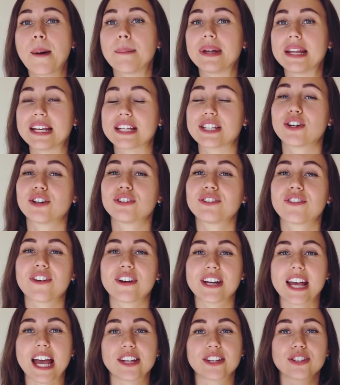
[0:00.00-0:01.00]
please don't
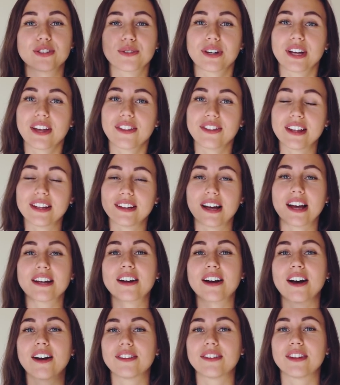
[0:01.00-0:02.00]
forget to hit the
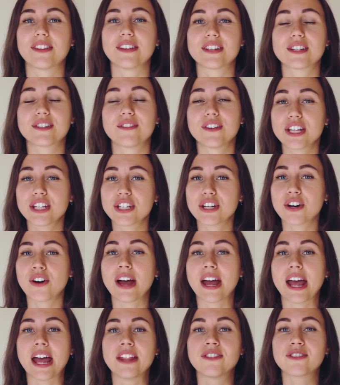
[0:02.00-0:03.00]
like under this
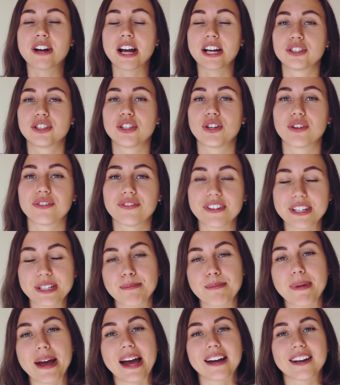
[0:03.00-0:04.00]
video and write your
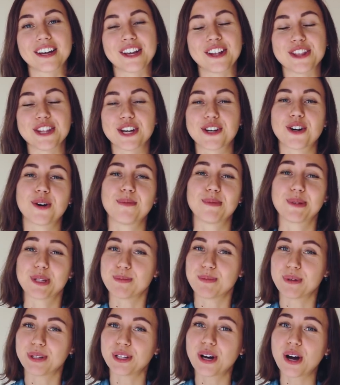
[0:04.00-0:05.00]
feedback in the comments
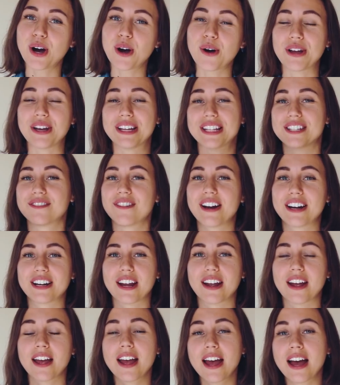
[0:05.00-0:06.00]
below. It's
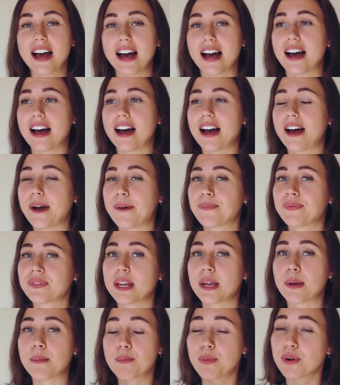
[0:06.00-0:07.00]
very
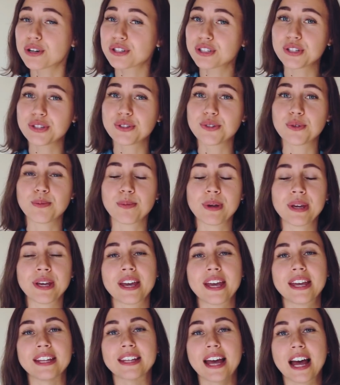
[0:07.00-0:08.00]
important to
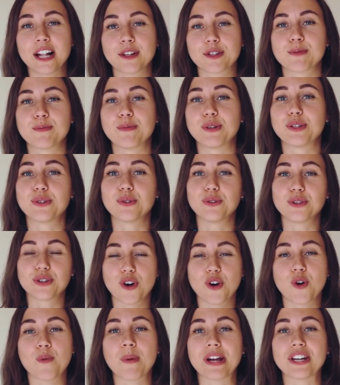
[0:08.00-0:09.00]
me. It helps me to
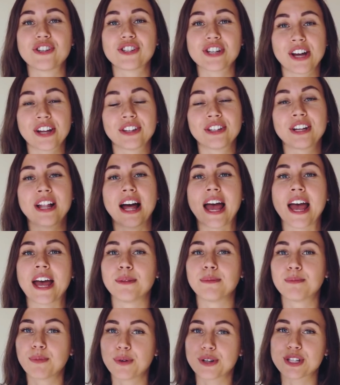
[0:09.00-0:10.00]
grow my channel
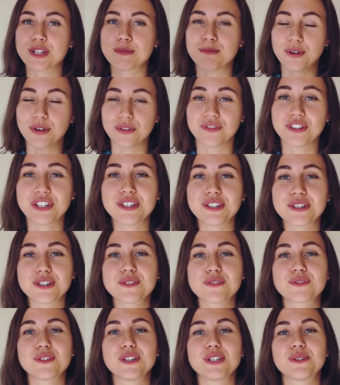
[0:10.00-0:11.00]
and post more
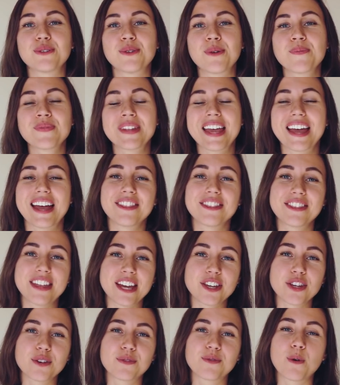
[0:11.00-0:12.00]
videos for you. And
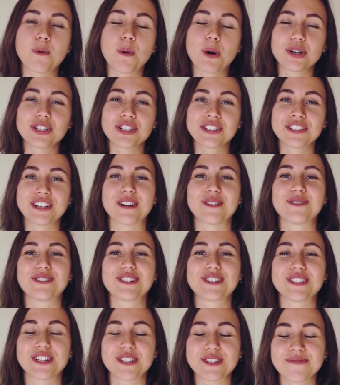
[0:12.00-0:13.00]
thank you for watching. I will
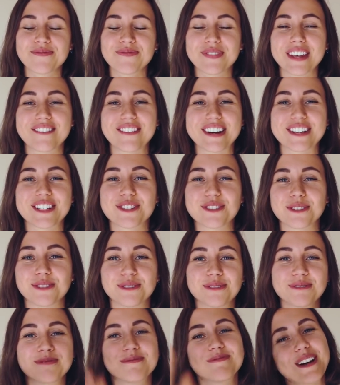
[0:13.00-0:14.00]
see you very
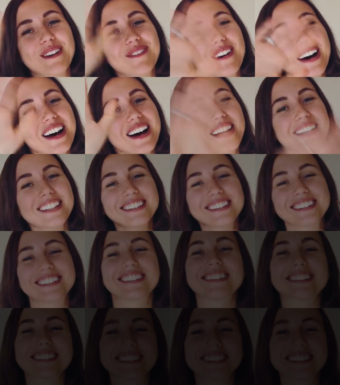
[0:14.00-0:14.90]
soon. Bye bye.